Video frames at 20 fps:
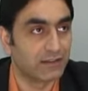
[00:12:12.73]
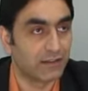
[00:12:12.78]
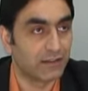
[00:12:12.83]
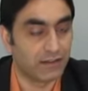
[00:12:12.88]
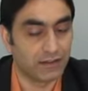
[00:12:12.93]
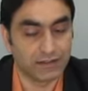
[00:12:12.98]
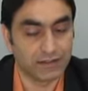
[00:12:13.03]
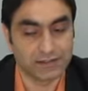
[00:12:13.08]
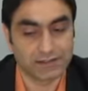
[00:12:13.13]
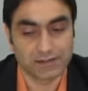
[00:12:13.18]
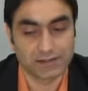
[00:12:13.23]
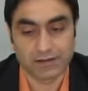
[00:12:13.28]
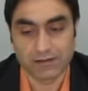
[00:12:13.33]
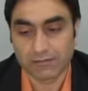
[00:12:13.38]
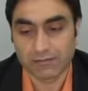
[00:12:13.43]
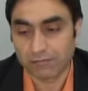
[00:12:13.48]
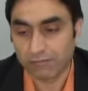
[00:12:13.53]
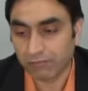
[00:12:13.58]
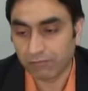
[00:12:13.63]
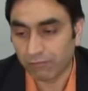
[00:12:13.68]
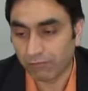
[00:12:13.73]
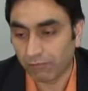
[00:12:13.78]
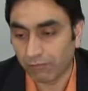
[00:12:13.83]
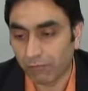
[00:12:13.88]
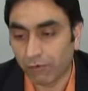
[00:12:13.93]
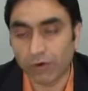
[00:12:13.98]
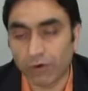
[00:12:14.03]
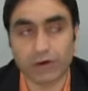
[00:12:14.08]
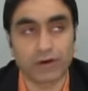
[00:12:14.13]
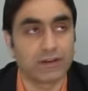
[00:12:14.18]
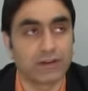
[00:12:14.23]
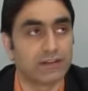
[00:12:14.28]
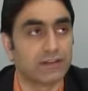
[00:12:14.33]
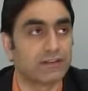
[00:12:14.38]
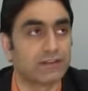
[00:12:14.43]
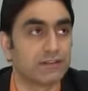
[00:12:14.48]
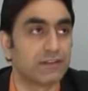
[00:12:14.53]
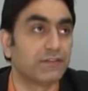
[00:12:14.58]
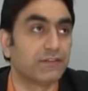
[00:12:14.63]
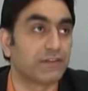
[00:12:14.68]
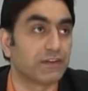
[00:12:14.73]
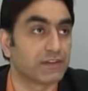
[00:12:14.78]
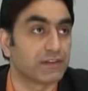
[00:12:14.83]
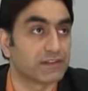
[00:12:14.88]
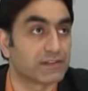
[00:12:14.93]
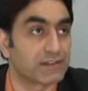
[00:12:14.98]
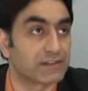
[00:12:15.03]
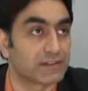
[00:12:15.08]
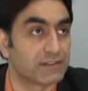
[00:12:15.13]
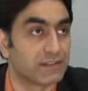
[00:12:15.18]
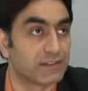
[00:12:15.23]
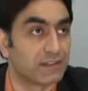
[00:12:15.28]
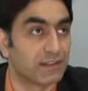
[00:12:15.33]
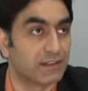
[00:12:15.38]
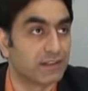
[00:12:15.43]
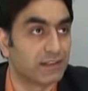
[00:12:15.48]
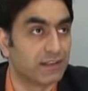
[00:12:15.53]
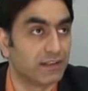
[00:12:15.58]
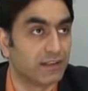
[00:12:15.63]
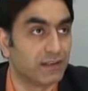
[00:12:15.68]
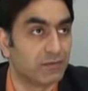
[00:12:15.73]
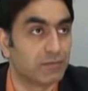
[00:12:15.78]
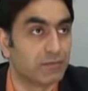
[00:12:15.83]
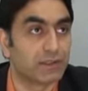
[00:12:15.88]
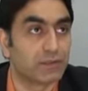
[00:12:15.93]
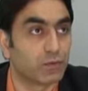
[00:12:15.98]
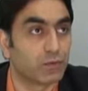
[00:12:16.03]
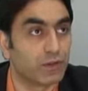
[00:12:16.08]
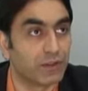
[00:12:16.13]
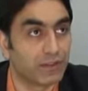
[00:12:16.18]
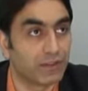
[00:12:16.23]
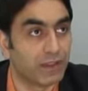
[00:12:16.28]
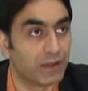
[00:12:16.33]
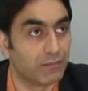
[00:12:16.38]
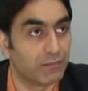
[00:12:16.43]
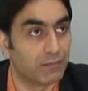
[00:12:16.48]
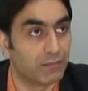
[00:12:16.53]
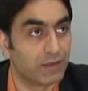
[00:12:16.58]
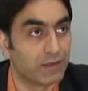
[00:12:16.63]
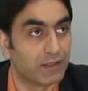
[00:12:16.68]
There is more difference between them.